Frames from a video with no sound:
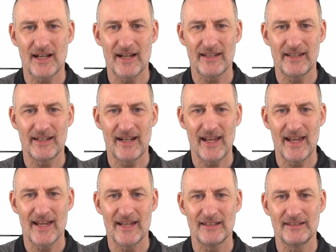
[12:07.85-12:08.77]
I can
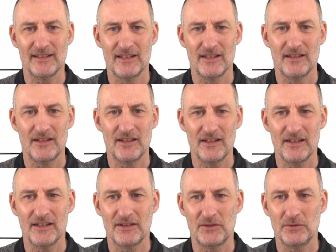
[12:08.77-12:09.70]
add
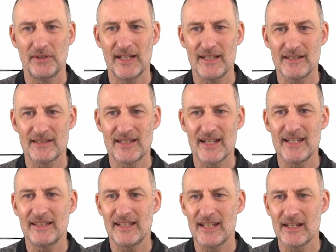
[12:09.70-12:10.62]
uh, today's
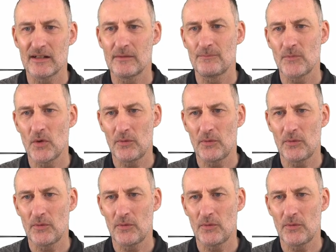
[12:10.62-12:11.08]
date here.